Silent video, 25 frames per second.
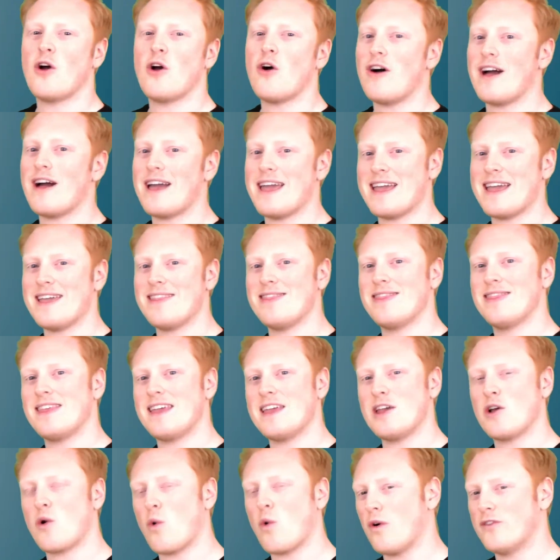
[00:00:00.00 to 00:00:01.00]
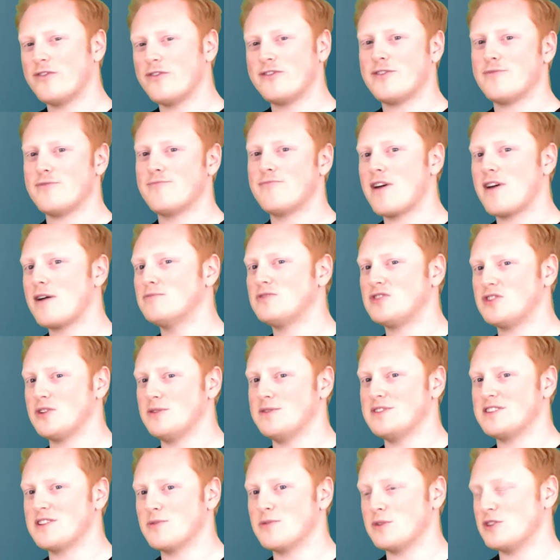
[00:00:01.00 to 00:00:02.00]
not in the quantum realm
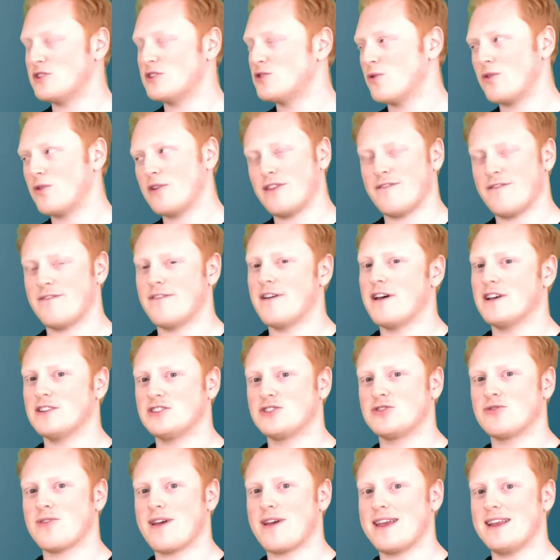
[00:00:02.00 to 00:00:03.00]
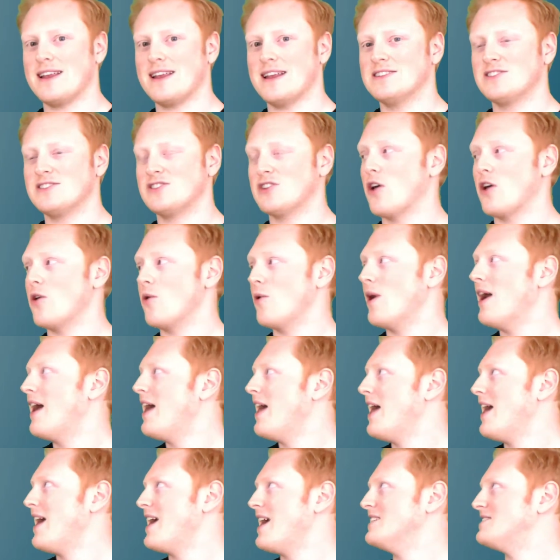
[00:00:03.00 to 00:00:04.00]
suits that we saw in the first trailer. So
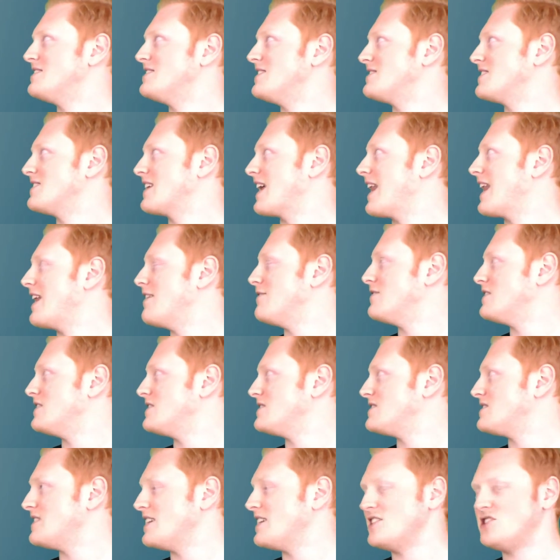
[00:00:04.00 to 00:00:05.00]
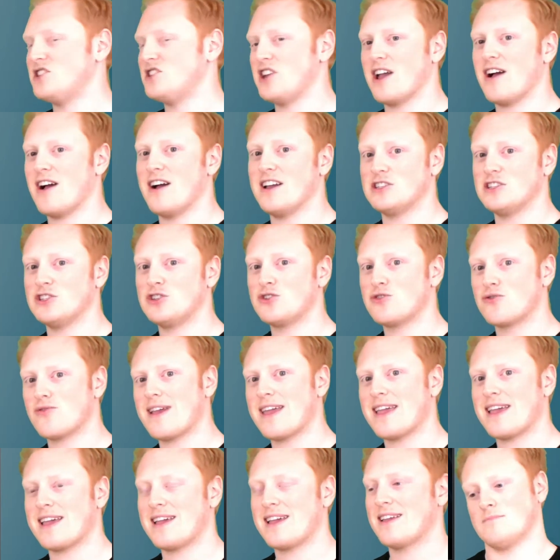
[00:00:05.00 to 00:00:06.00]
is this a clever CGI
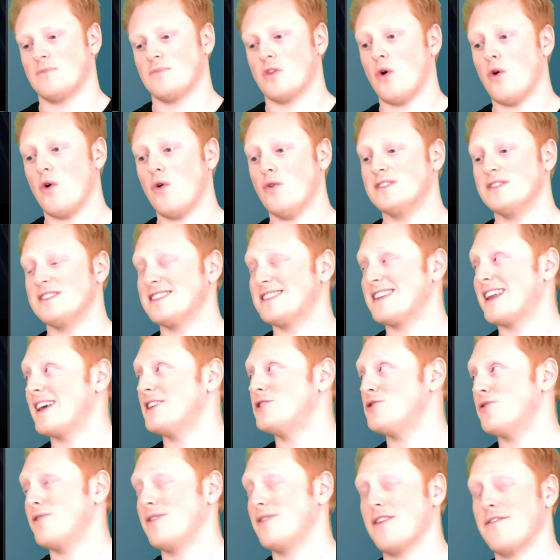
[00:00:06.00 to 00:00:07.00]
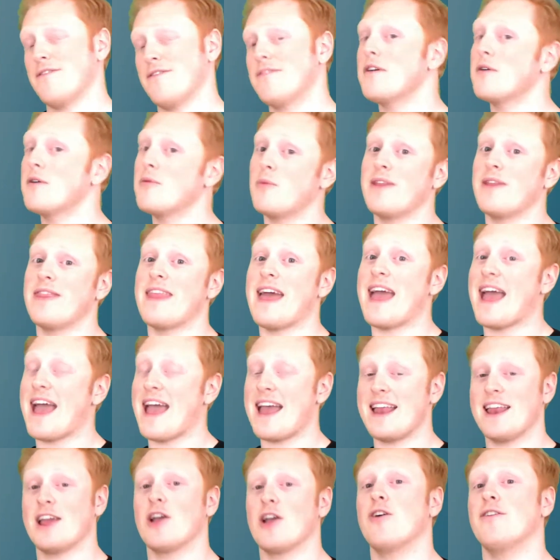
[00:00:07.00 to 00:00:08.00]
trick? Or is this later in the film when they're
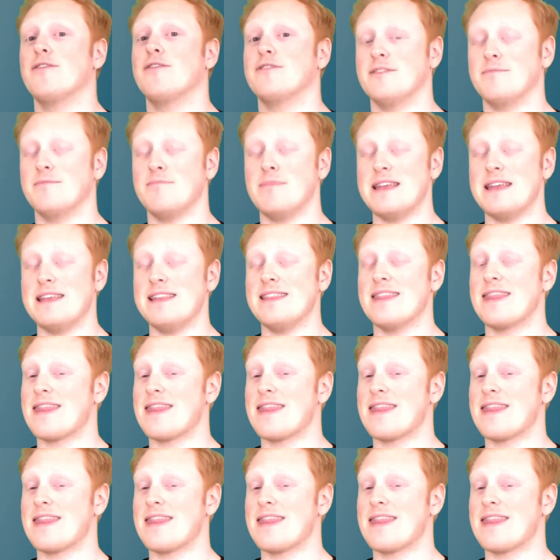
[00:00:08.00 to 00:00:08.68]
heading off to beat